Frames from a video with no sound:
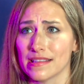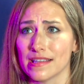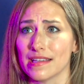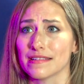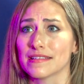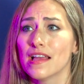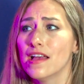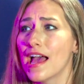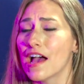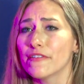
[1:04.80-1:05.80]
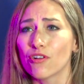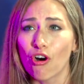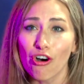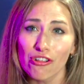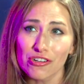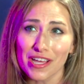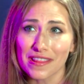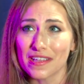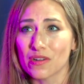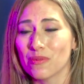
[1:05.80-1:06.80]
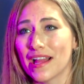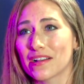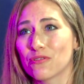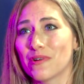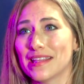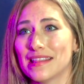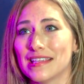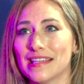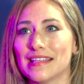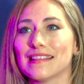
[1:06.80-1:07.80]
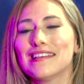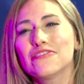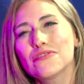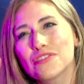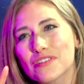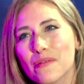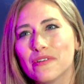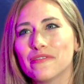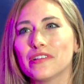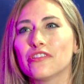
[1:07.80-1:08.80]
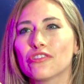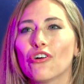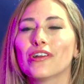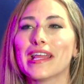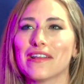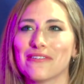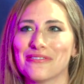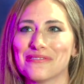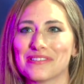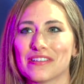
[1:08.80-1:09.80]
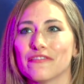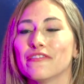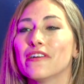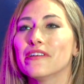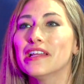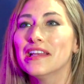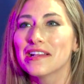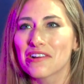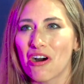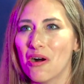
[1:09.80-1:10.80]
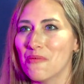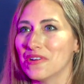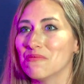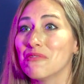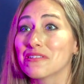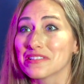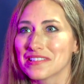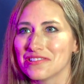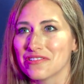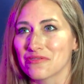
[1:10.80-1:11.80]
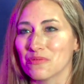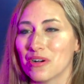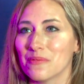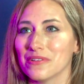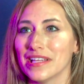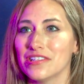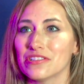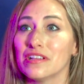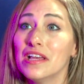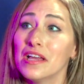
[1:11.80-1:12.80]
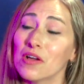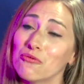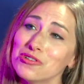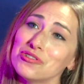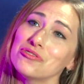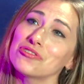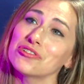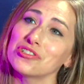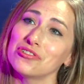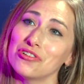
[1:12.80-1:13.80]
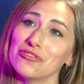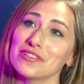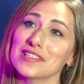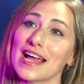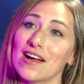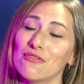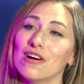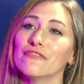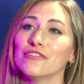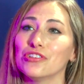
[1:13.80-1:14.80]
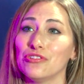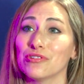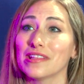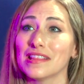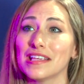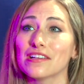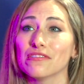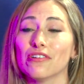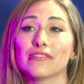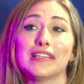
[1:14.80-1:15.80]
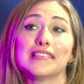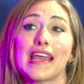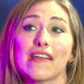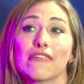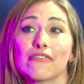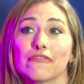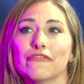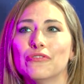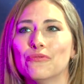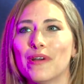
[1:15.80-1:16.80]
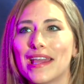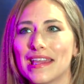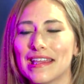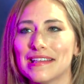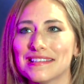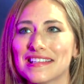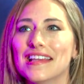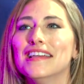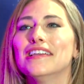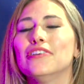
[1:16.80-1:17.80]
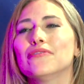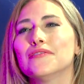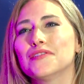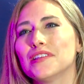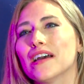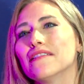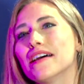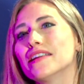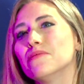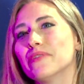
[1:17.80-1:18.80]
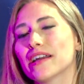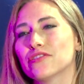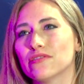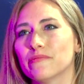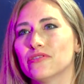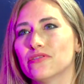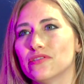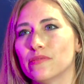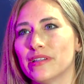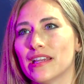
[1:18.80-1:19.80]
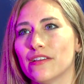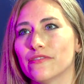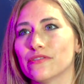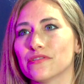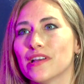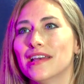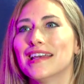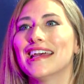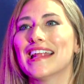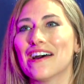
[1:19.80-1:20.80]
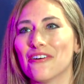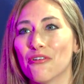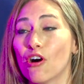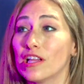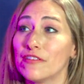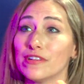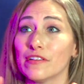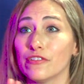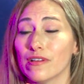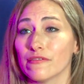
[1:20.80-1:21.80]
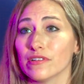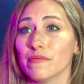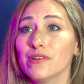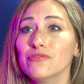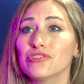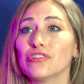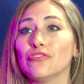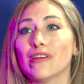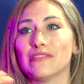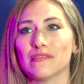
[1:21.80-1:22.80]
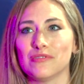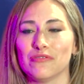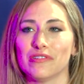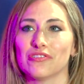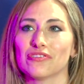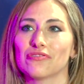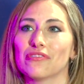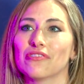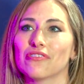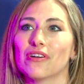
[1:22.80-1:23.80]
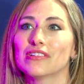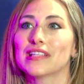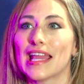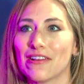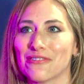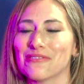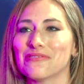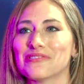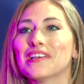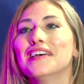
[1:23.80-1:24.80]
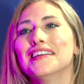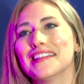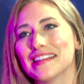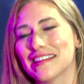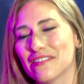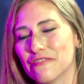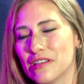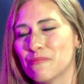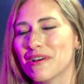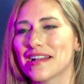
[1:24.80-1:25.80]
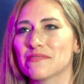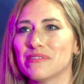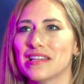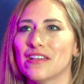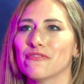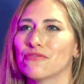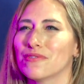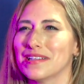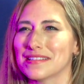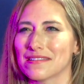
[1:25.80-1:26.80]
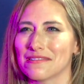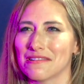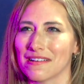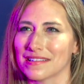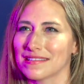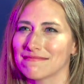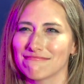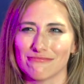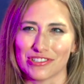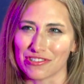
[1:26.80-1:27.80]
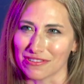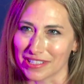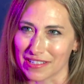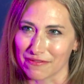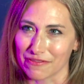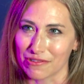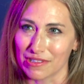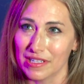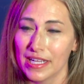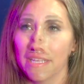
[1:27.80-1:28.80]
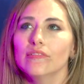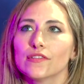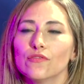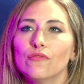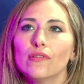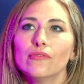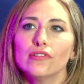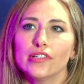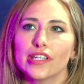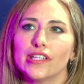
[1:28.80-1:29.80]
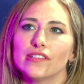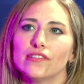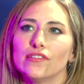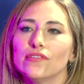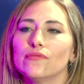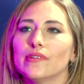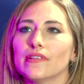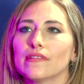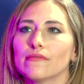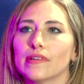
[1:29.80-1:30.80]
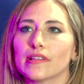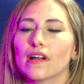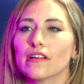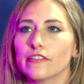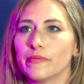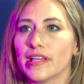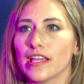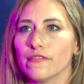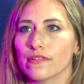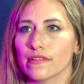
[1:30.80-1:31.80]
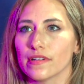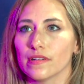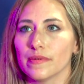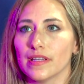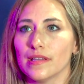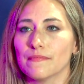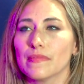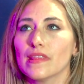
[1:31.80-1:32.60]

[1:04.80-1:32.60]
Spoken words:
things, having all or nothing or black or white thinking. These are some of the thought errors that are very common amongst the general population. And once you start to notice how often you can think along these errorful ways, you can see how that impacts your emotions, your behaviors, and how even if you have an emotion, you end up doing certain thoughts, errors that again impact behavior in ways that are not what you're looking for. So what we're looking to do with cognitive behavior therapy